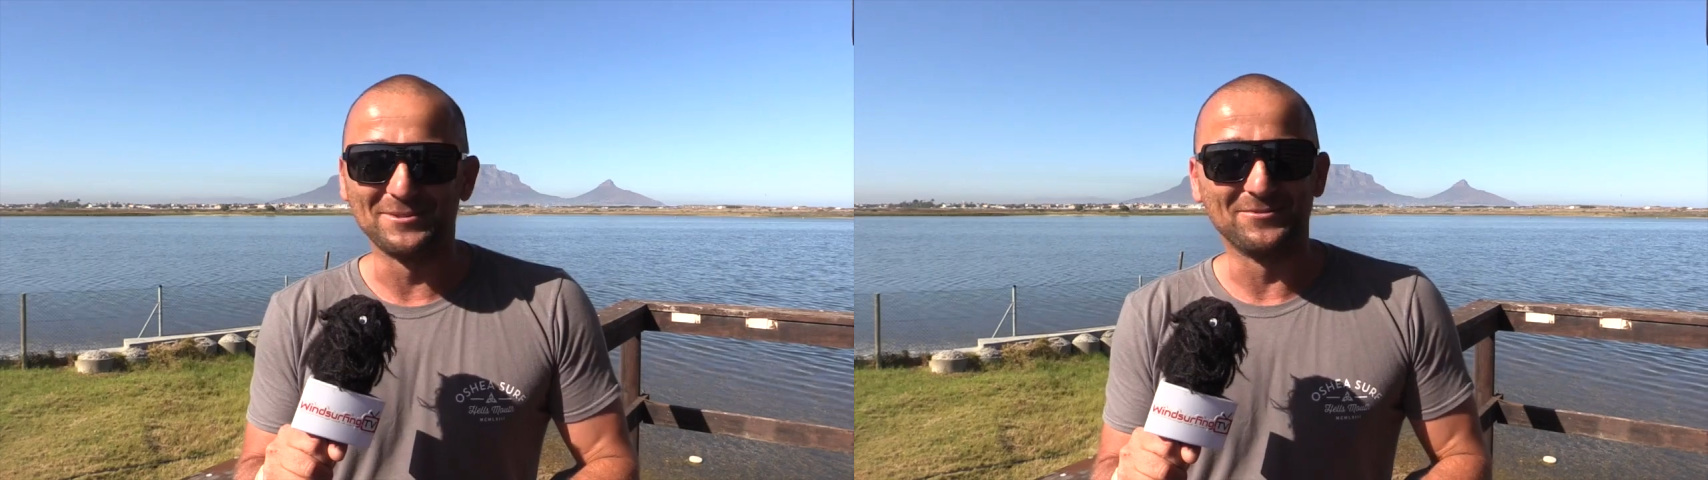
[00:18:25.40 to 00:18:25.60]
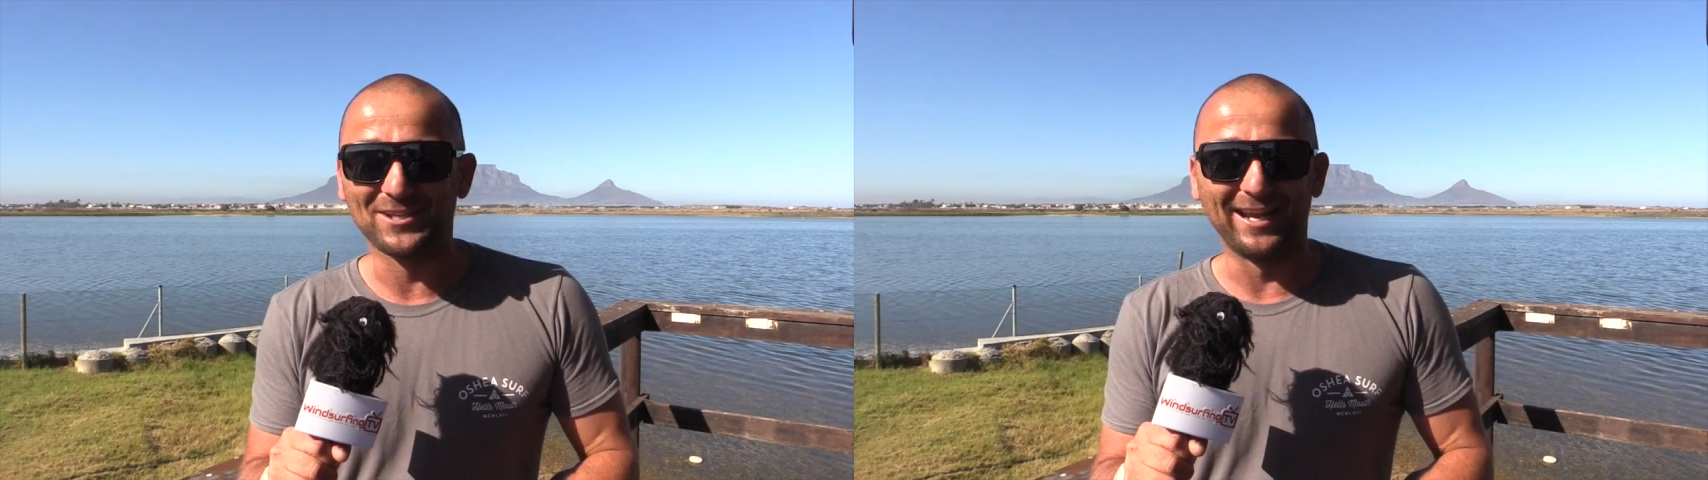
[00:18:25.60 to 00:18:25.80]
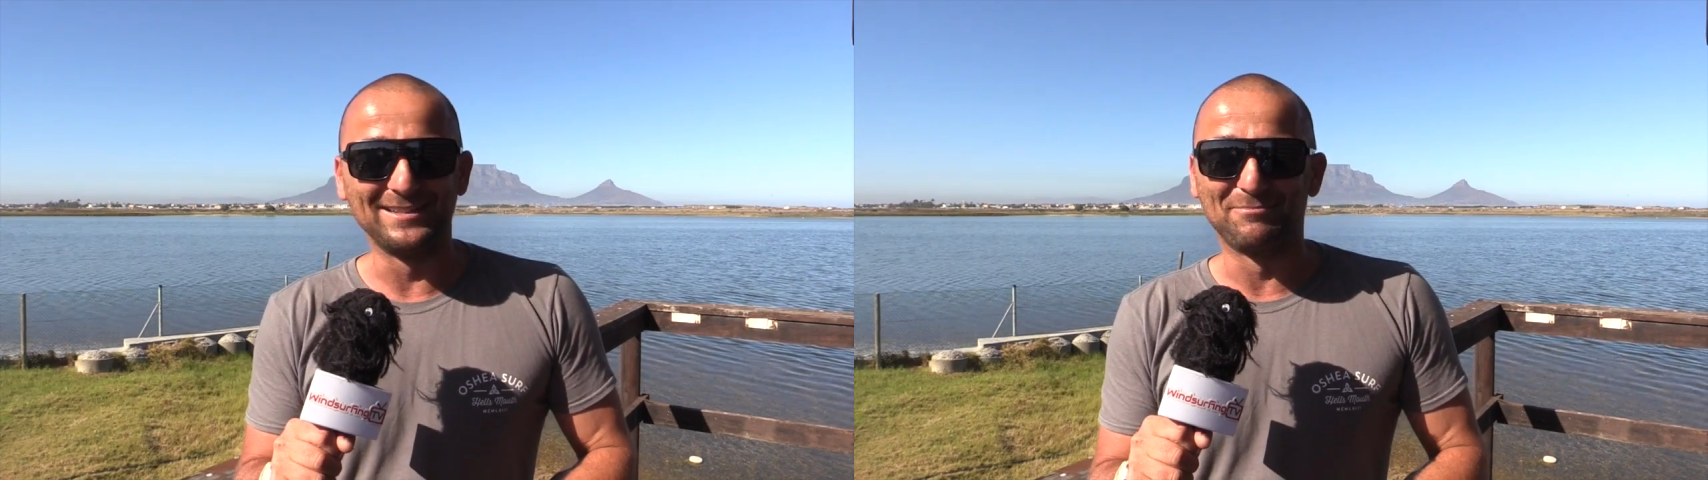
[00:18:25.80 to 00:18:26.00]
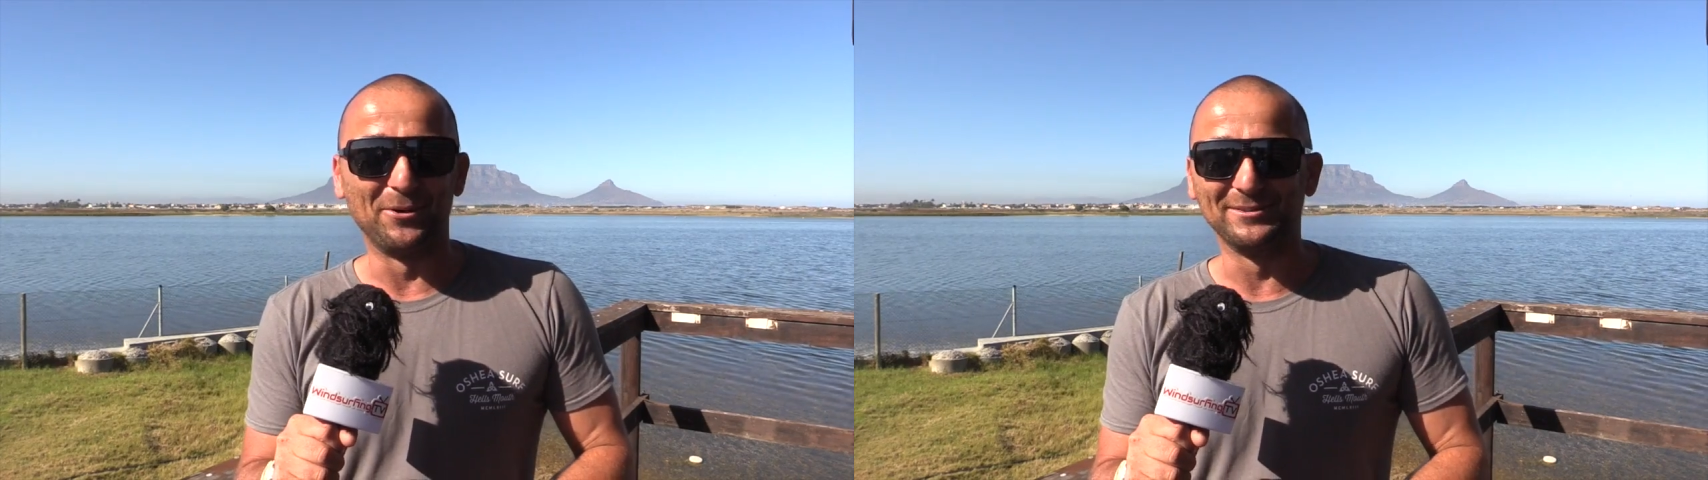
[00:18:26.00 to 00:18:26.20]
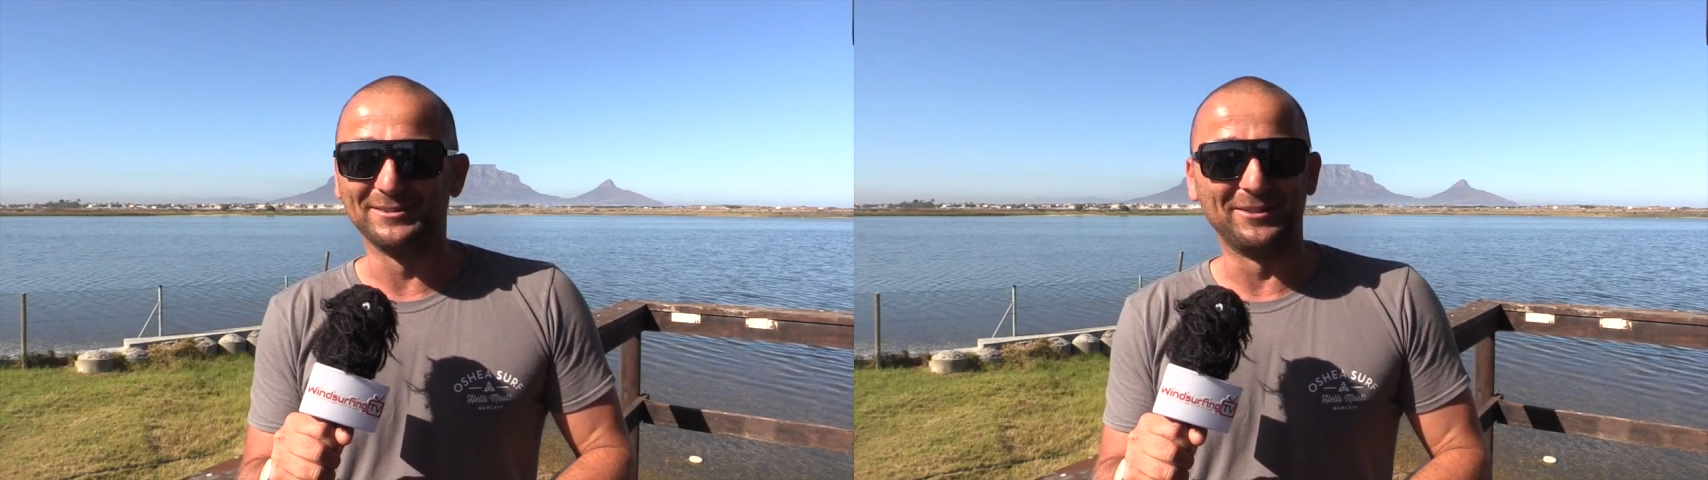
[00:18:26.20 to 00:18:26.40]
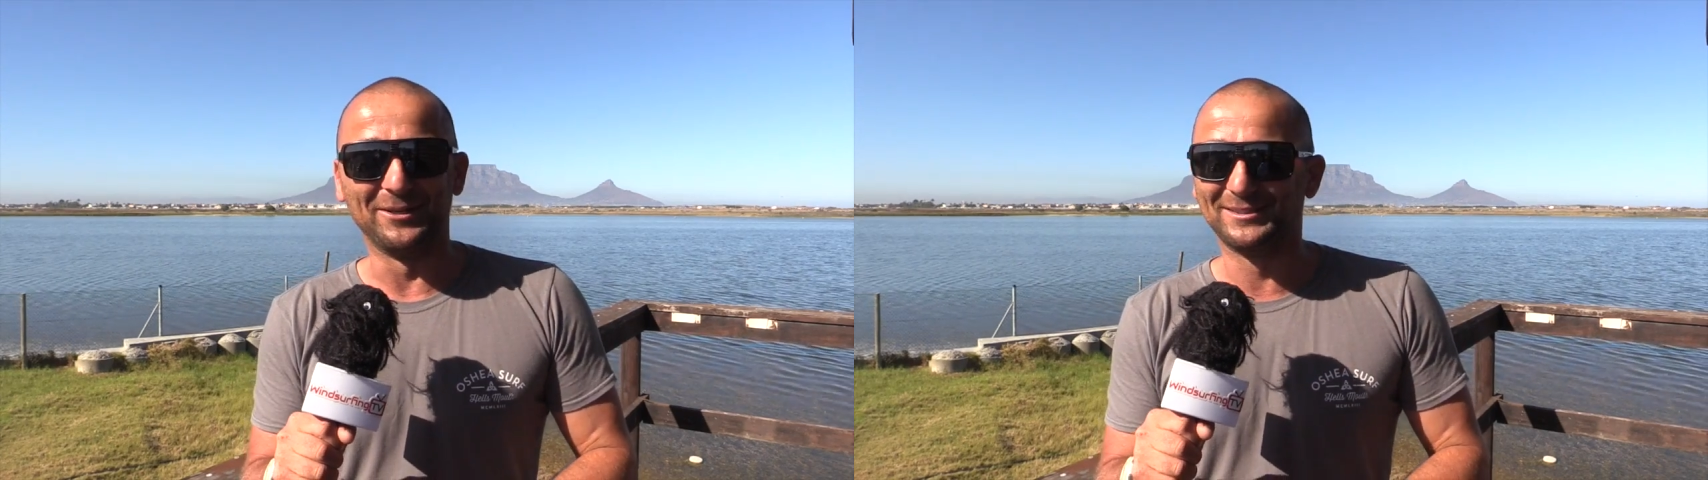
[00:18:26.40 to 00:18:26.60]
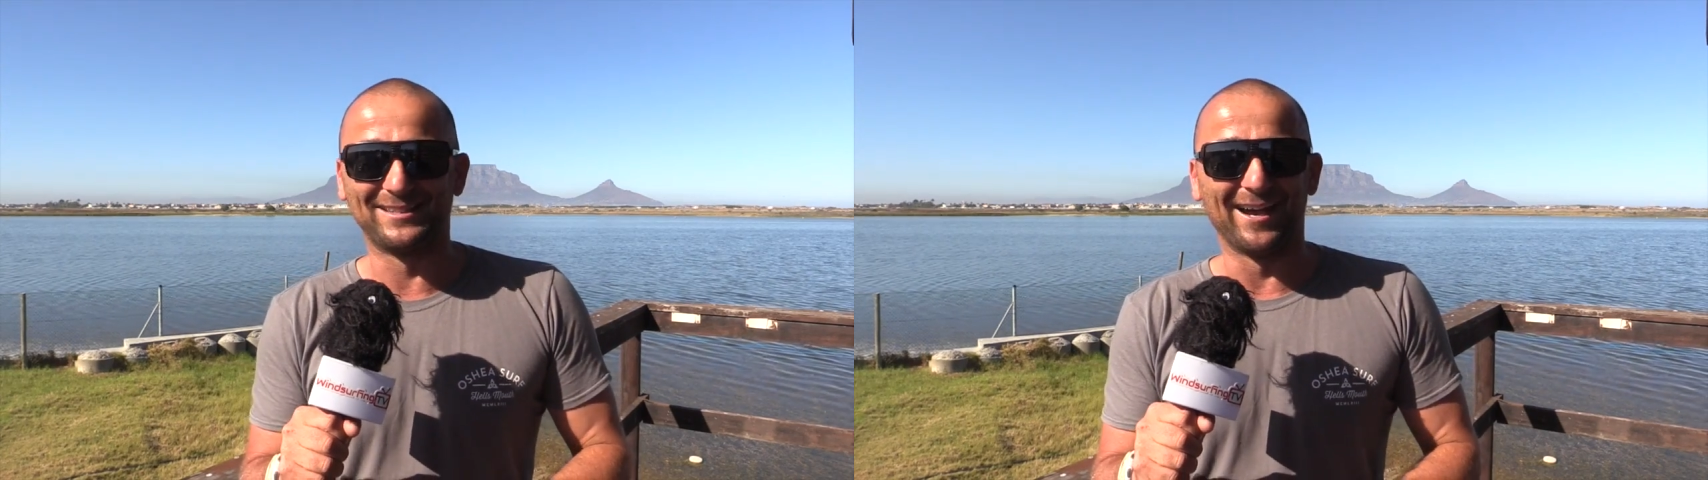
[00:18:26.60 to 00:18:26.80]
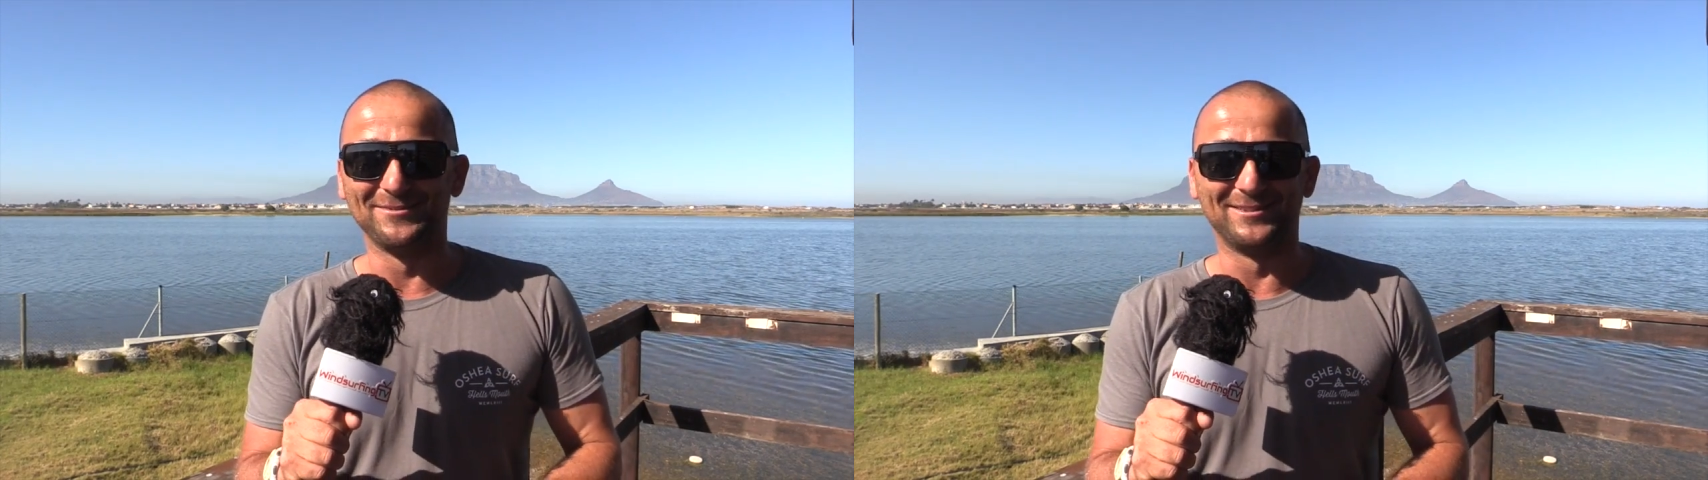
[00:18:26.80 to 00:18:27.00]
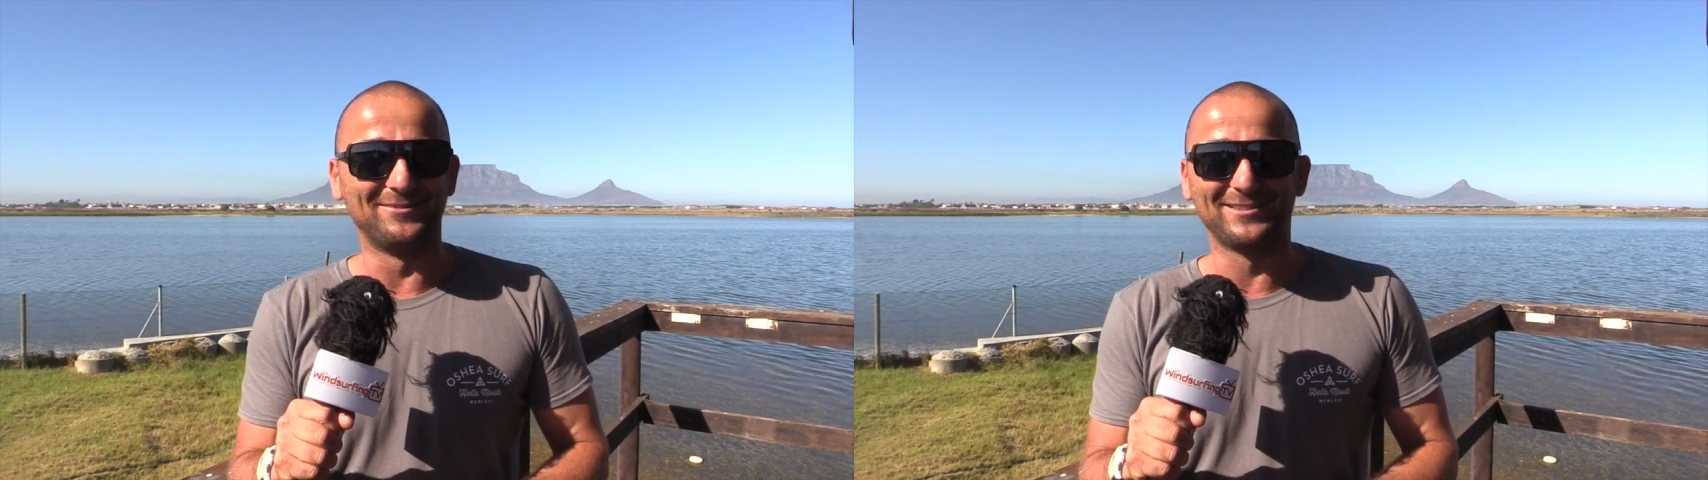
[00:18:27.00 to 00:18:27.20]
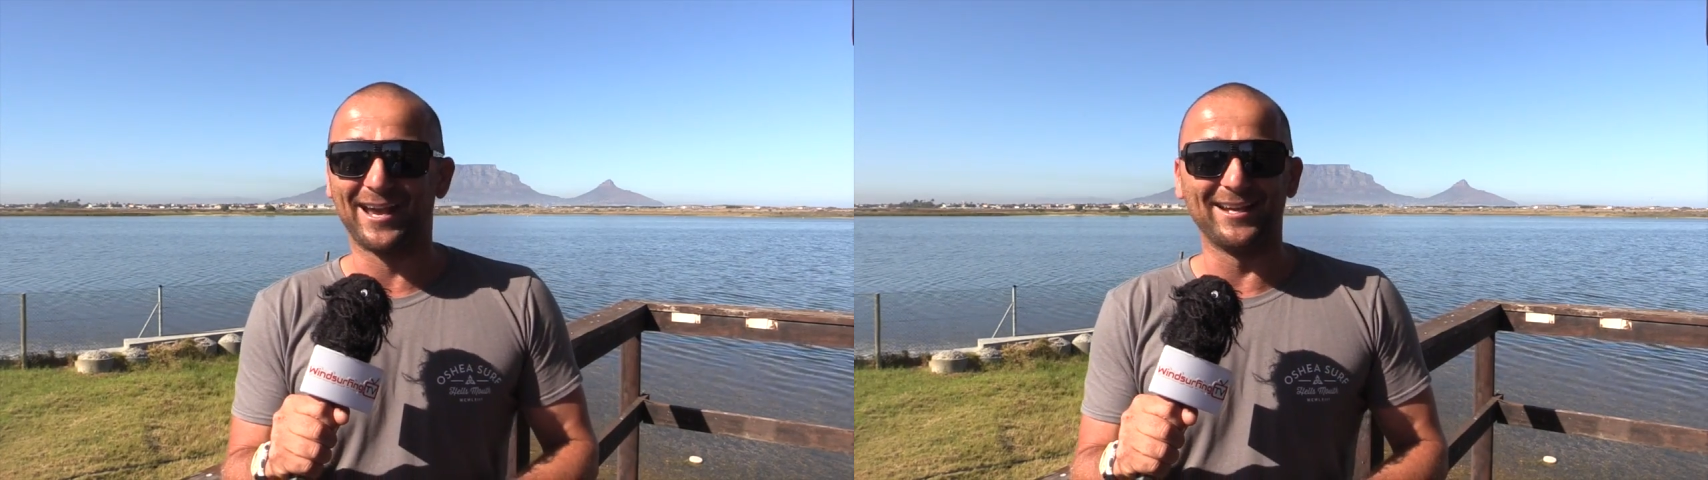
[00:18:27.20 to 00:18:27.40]
have changed, boys and girls, times have
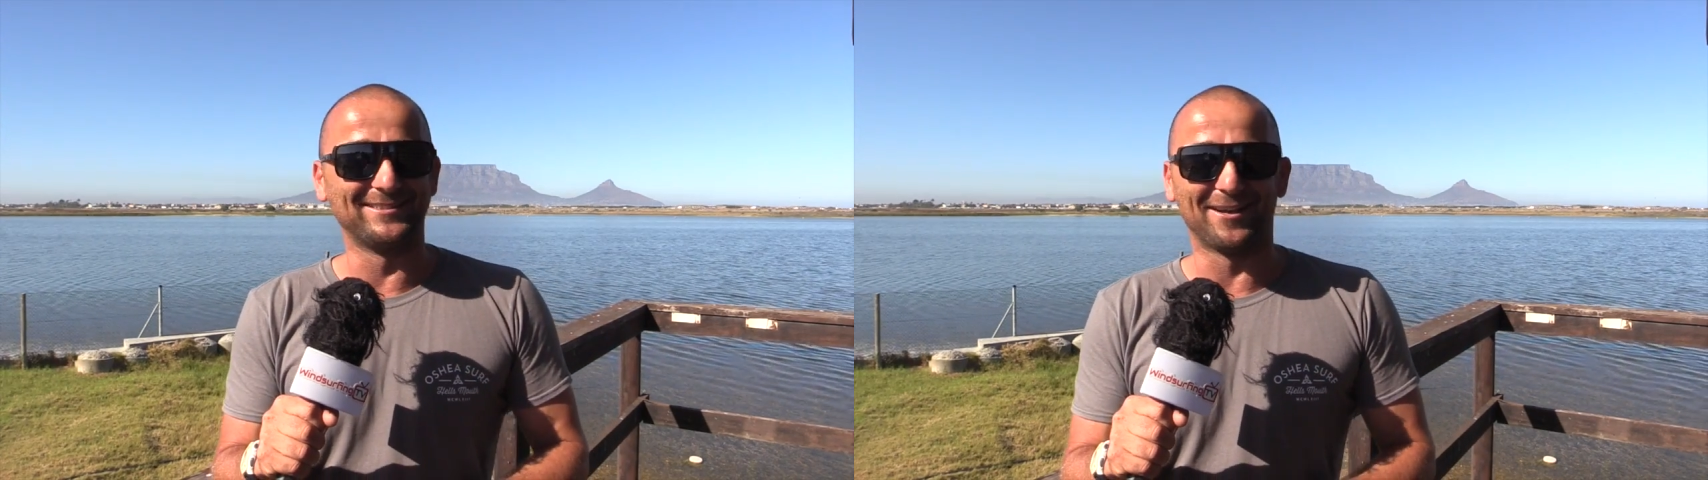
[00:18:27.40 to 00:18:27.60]
changed.